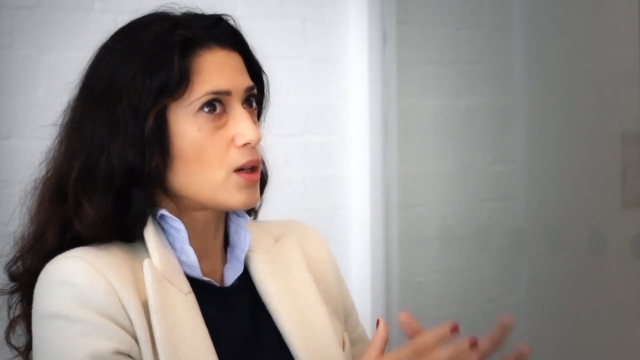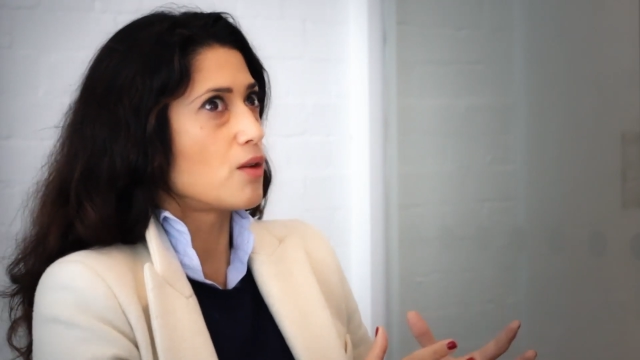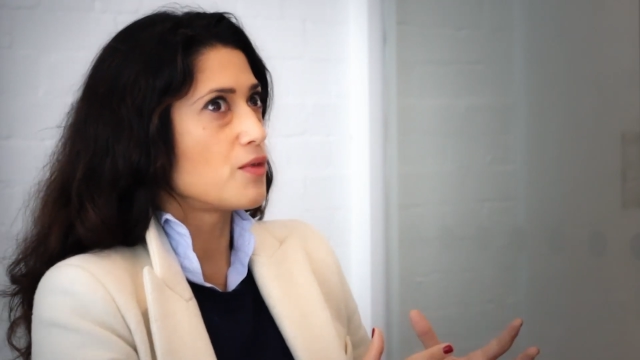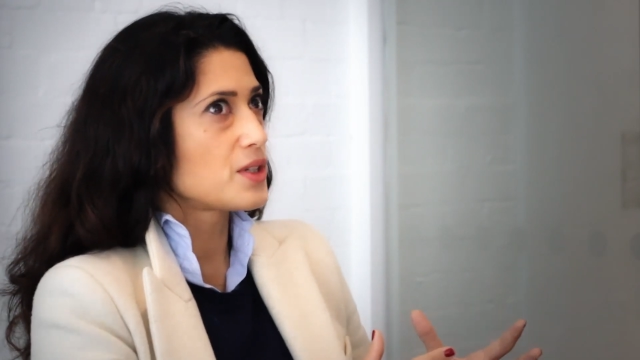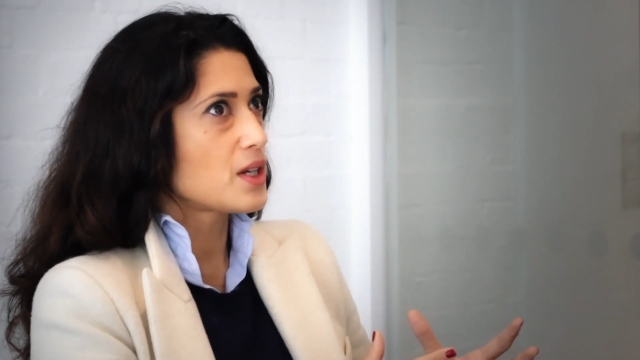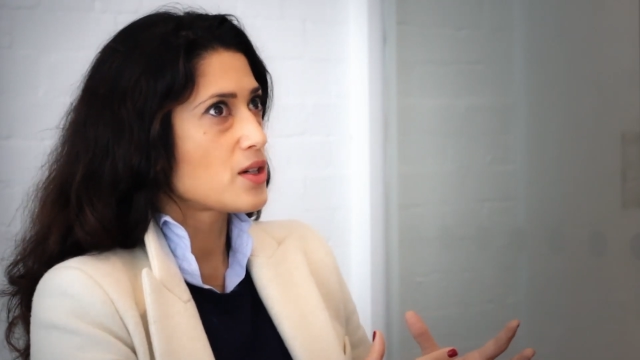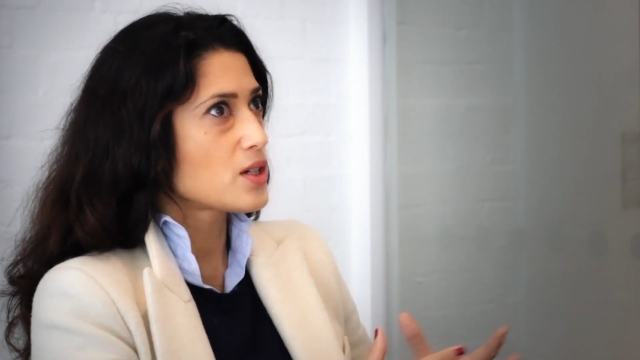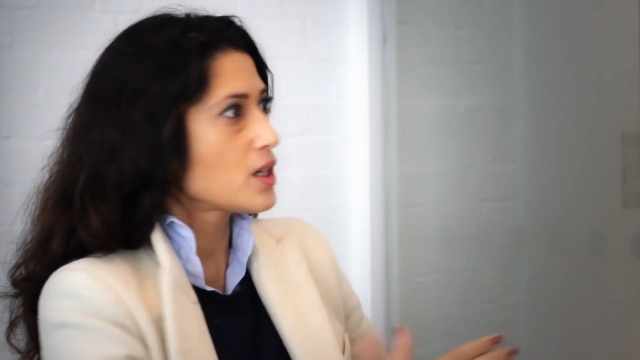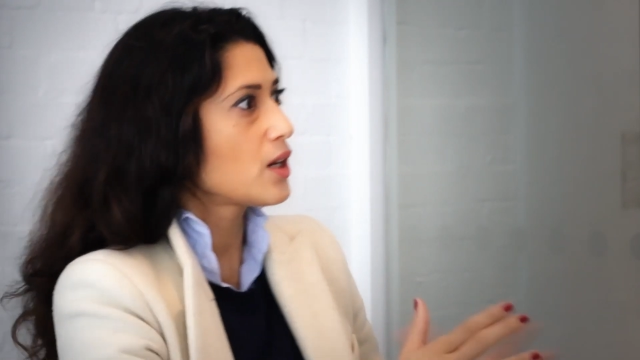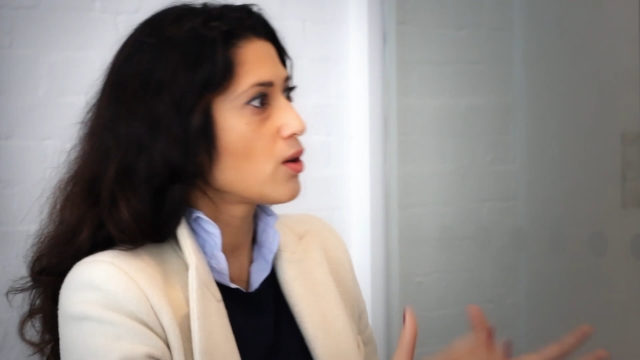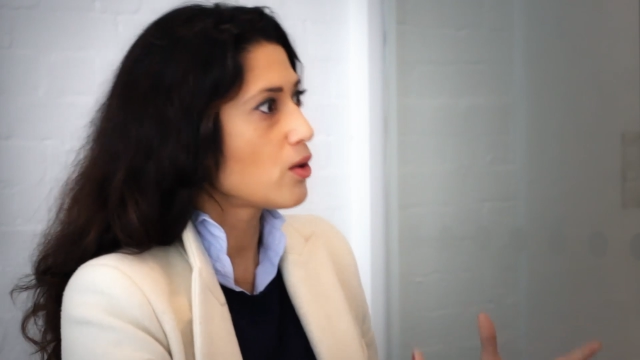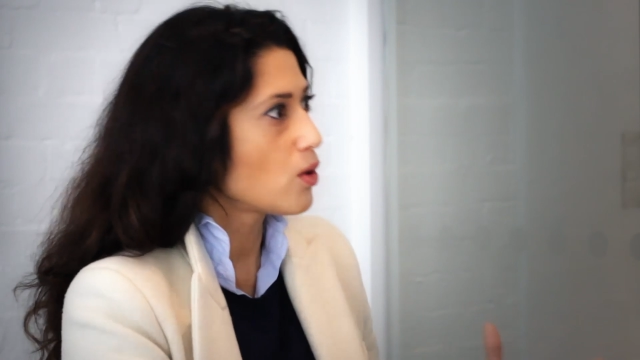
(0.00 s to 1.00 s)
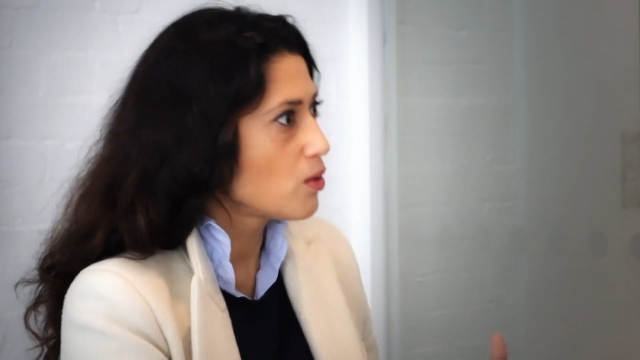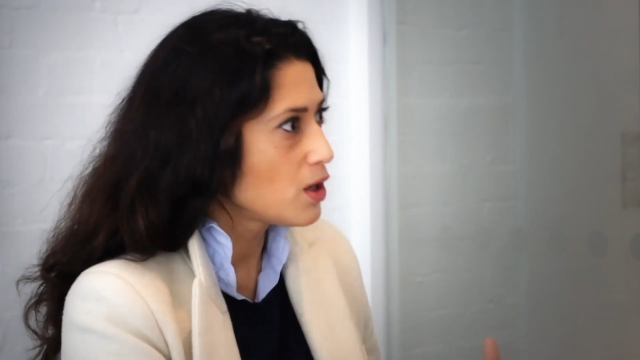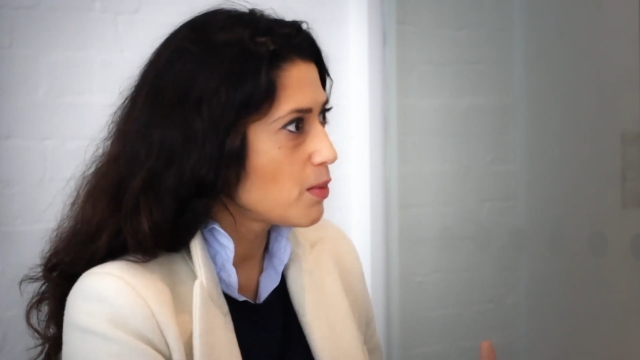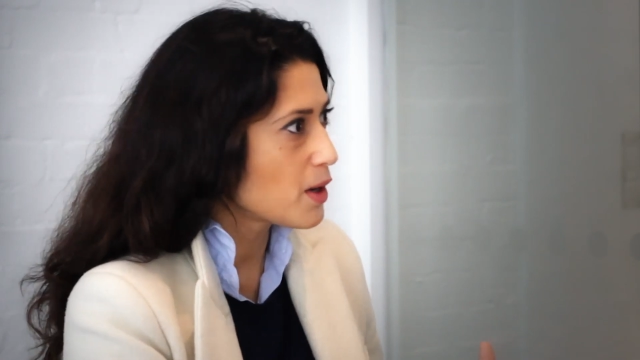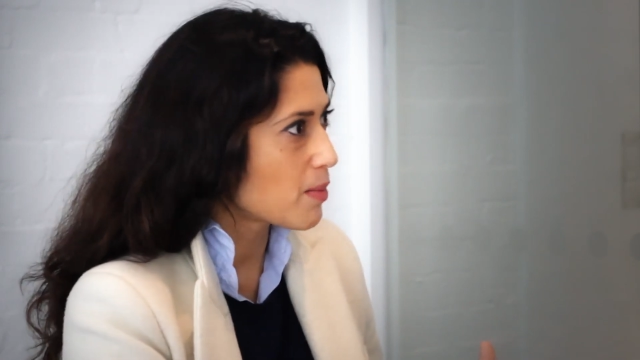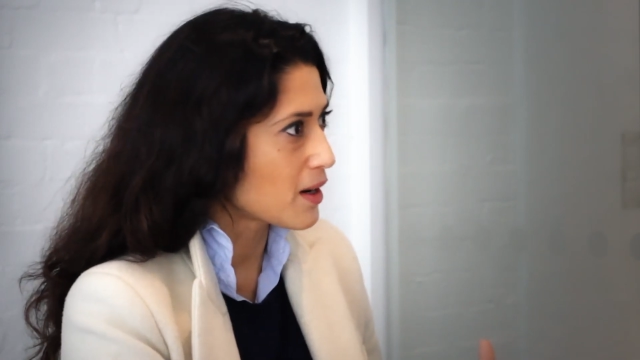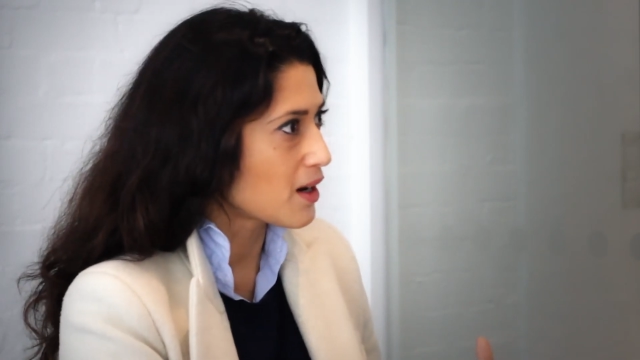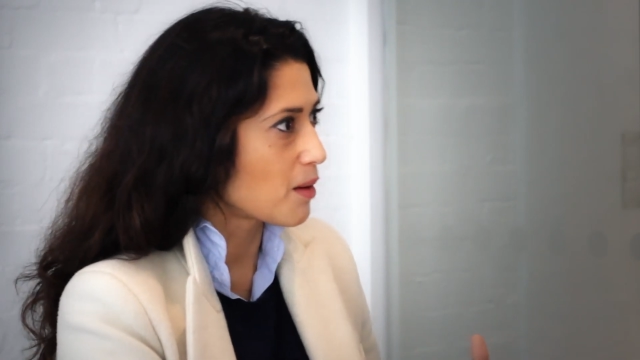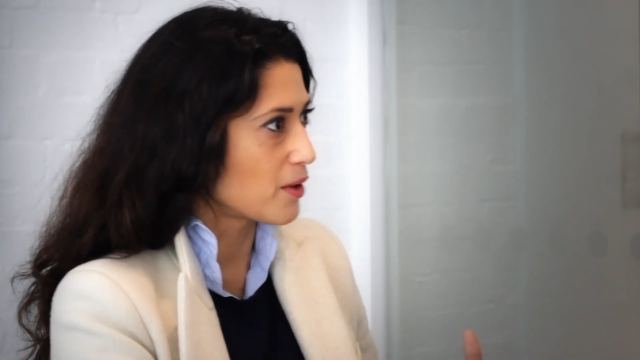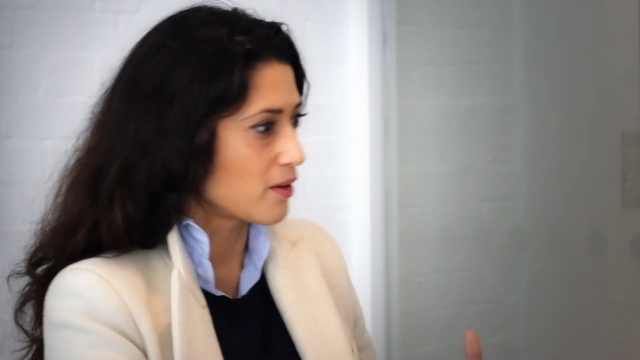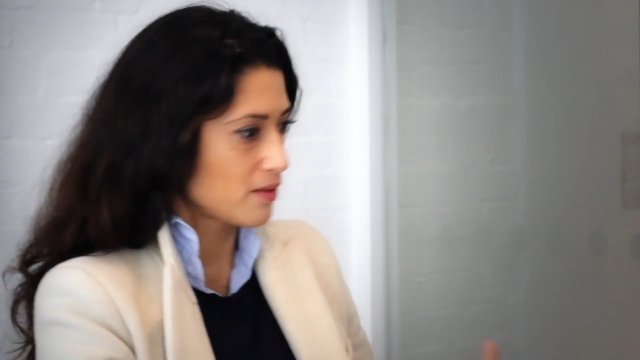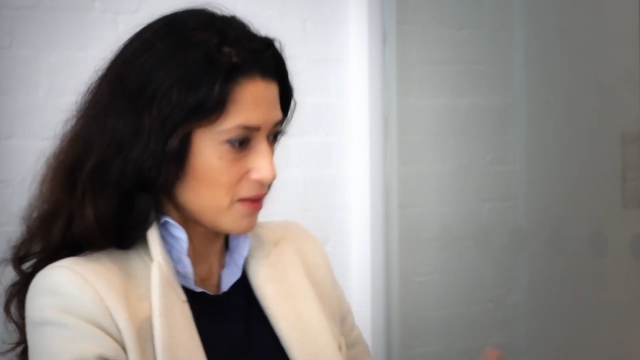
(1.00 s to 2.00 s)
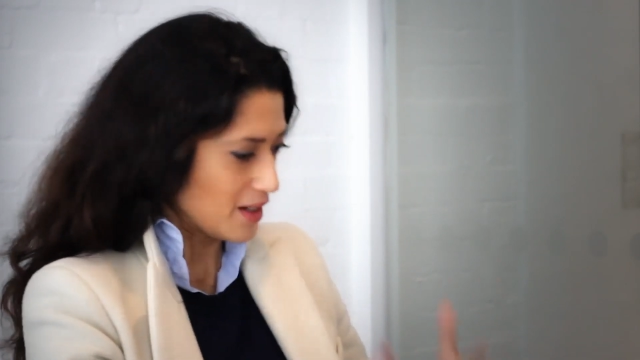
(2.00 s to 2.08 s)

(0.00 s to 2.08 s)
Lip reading: conversation cannot only be about Lebanon.